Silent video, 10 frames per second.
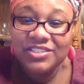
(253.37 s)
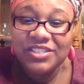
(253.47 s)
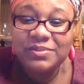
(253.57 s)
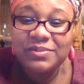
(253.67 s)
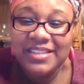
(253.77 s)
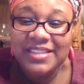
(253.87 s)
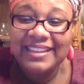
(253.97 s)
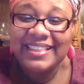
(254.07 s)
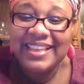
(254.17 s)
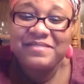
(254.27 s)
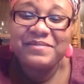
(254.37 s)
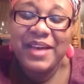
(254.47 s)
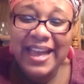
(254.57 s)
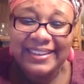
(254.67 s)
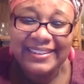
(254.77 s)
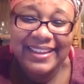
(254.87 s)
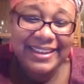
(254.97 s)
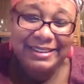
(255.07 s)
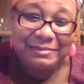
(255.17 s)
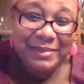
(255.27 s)
she was like, they
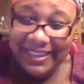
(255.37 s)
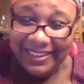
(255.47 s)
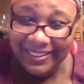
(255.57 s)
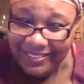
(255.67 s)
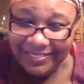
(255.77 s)
violated me.